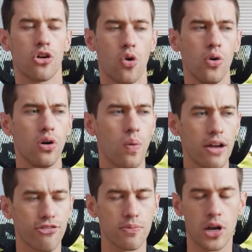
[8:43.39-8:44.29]
The coil
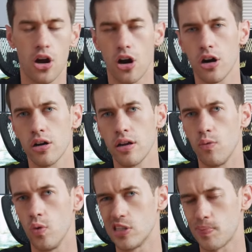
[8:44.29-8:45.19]
whine from the card,
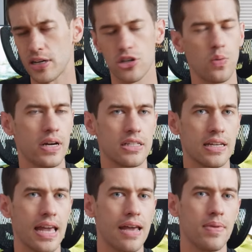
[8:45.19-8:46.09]
especially when it's
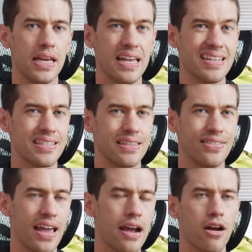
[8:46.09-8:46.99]
gaming, is
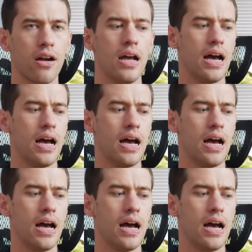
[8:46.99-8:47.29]
there.